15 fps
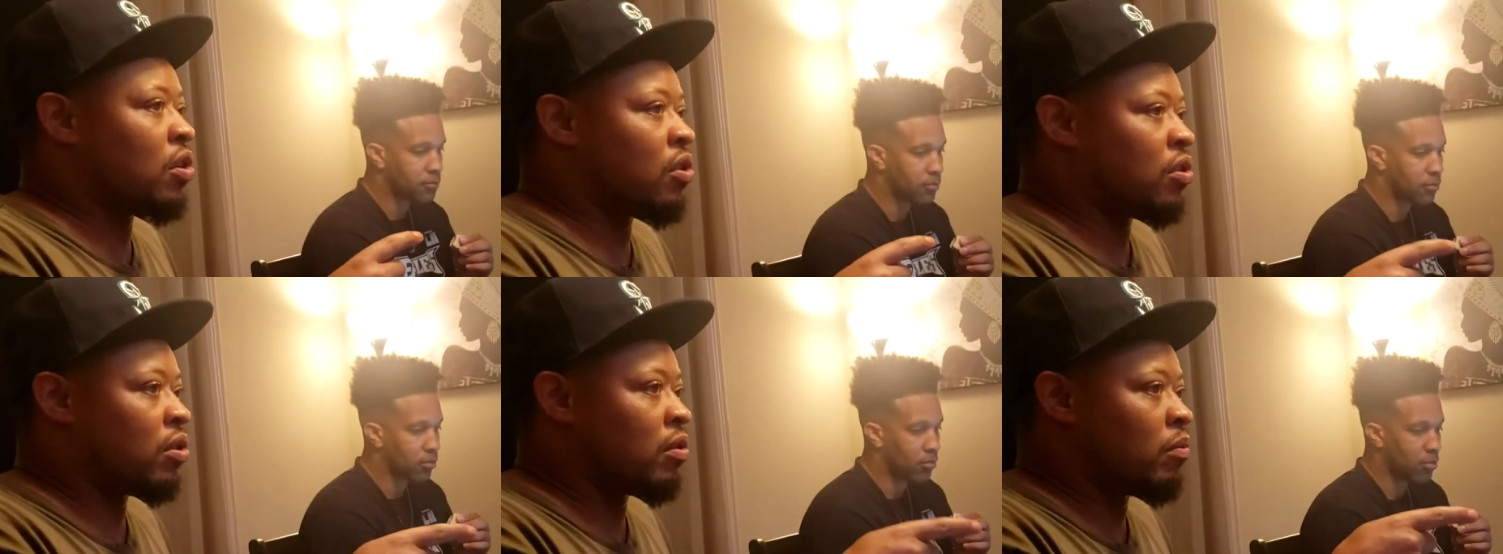
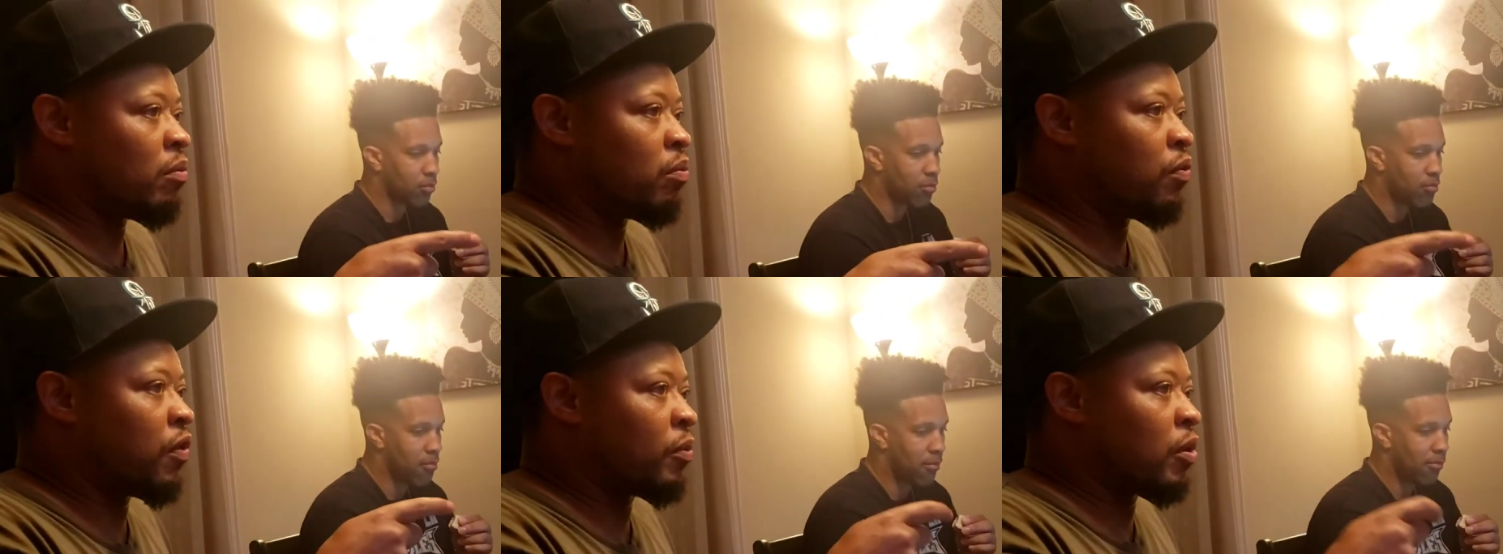Speaker 1: on
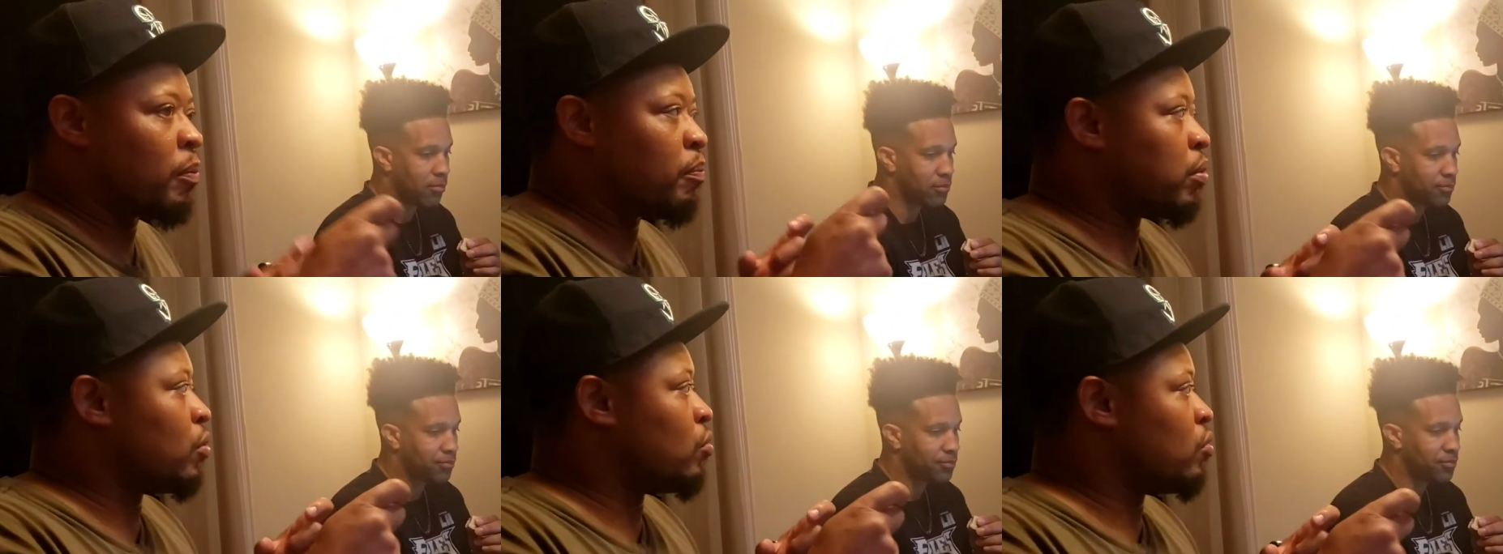
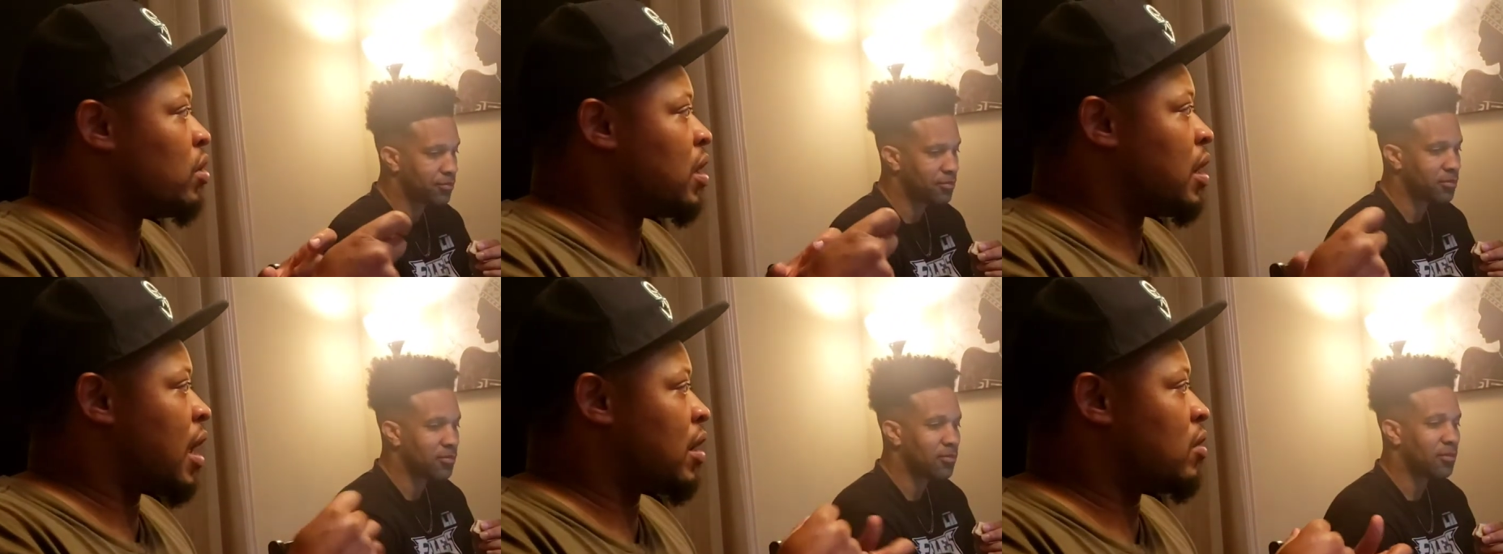
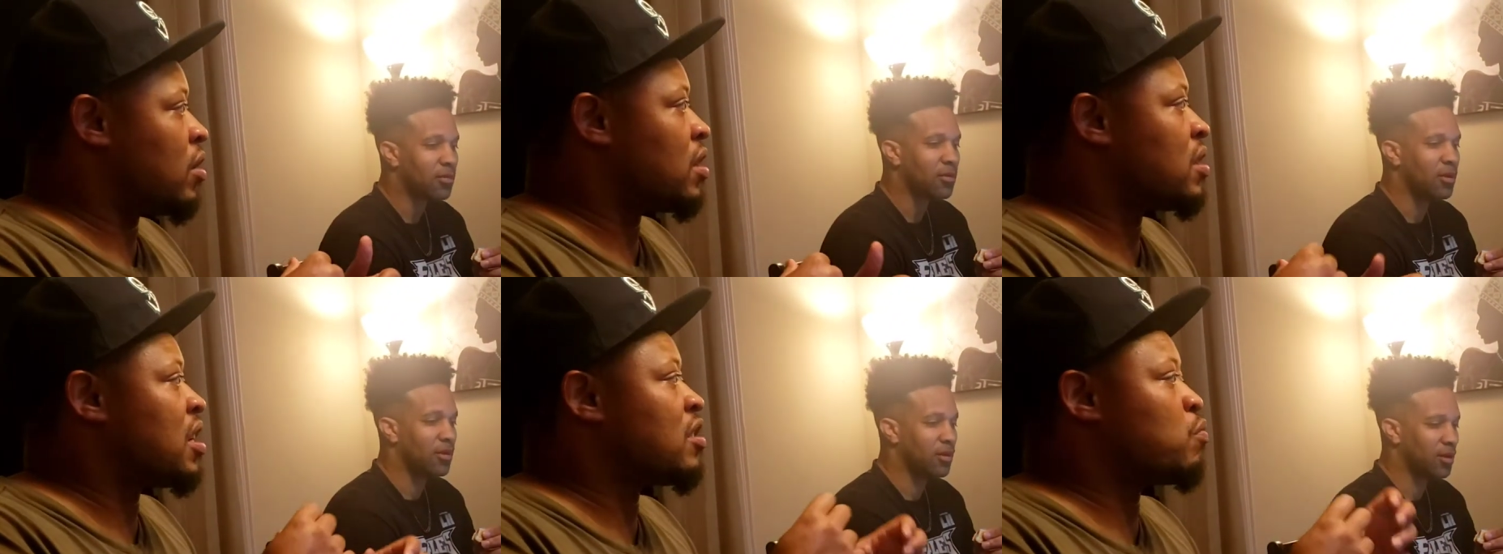
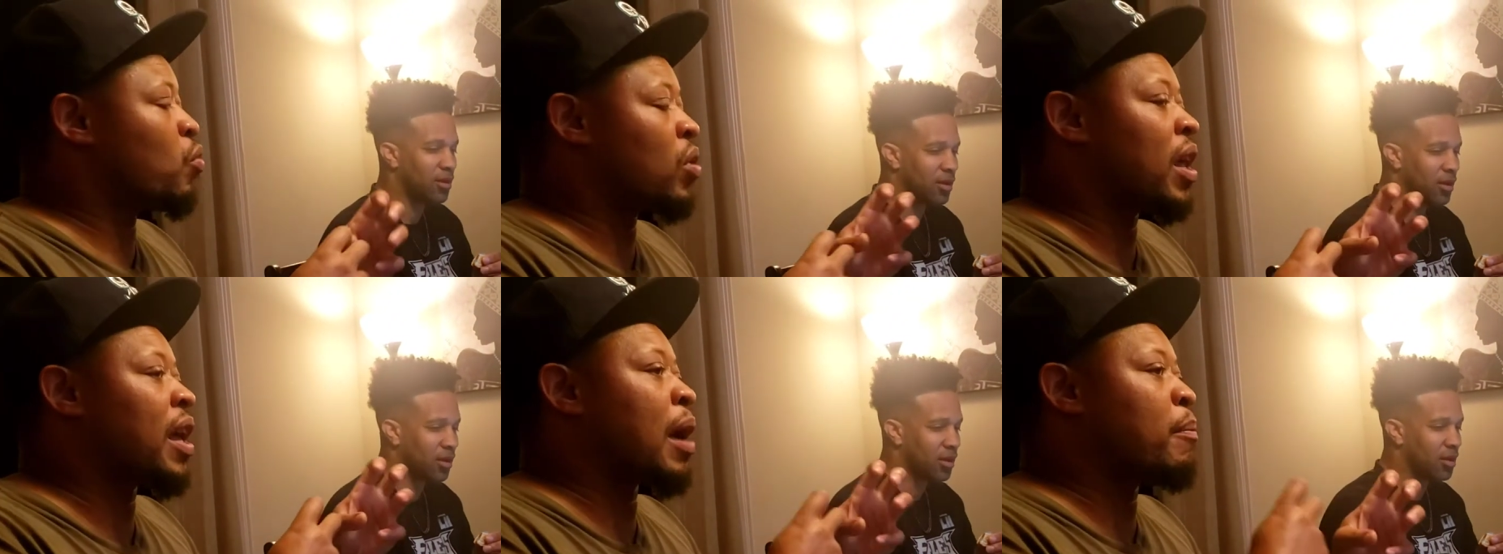it tastes more
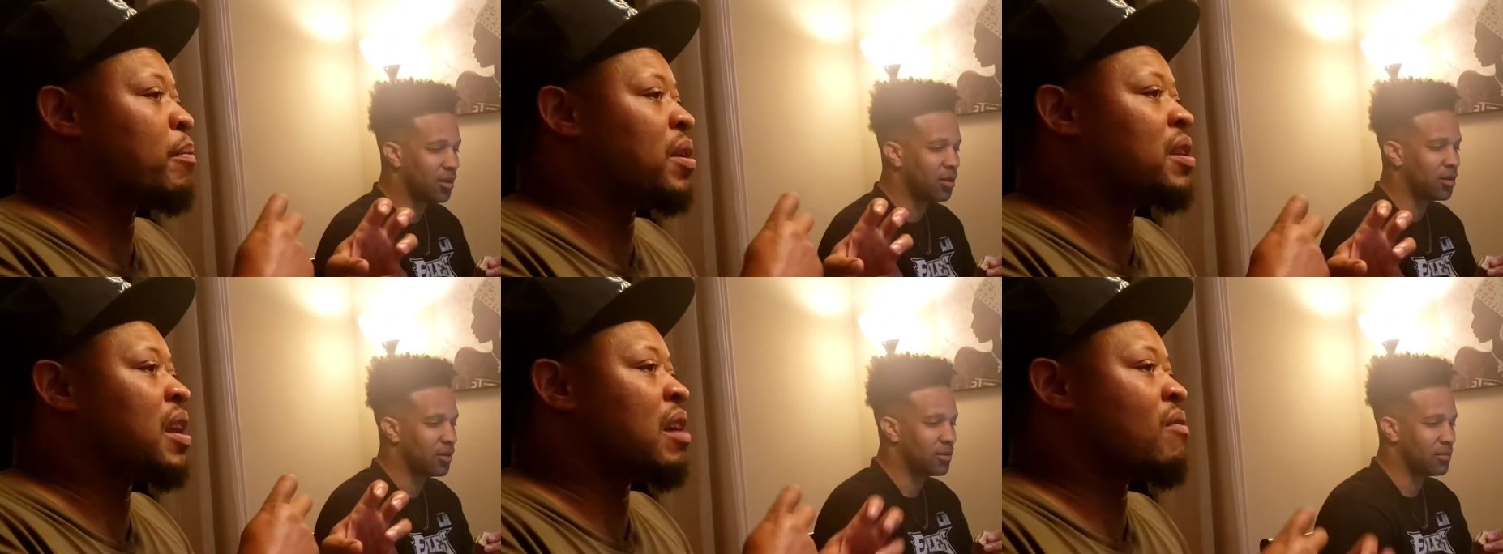like I
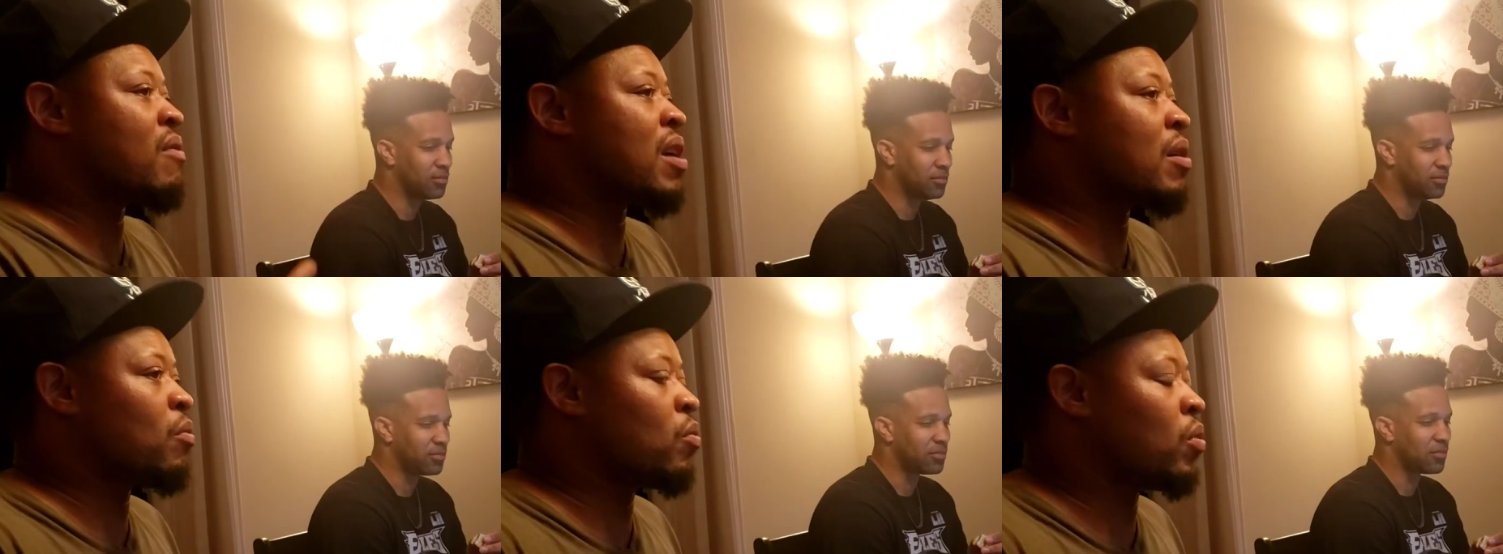bit that
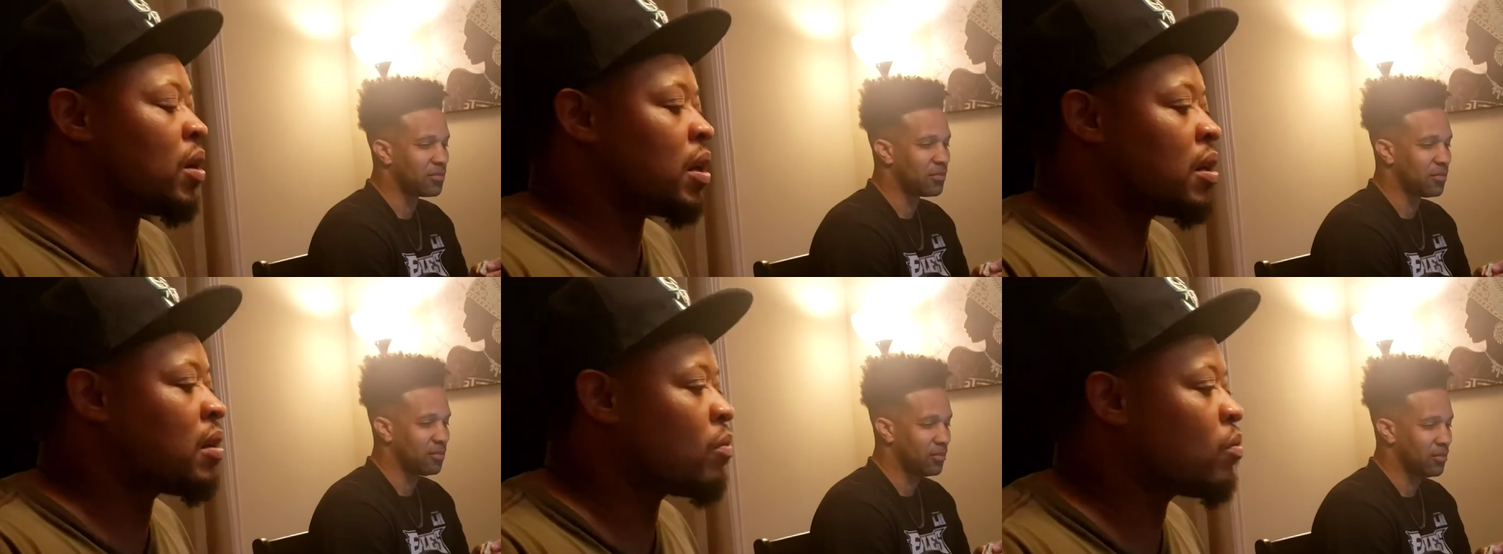red one
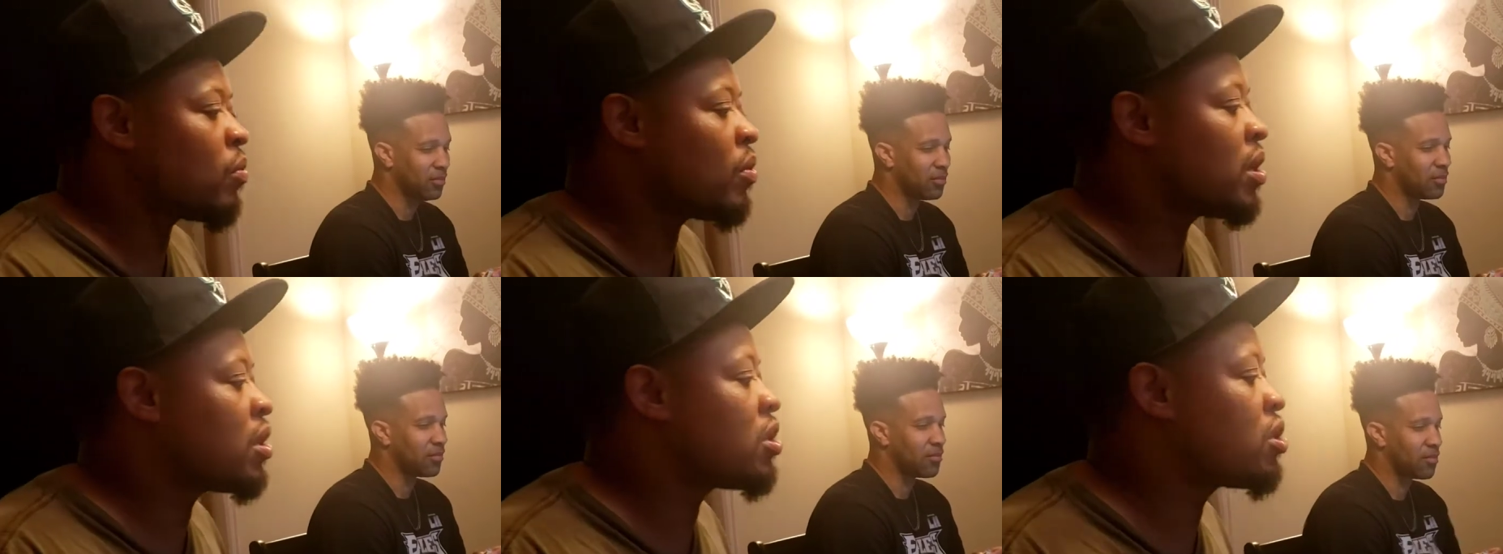I didn't really get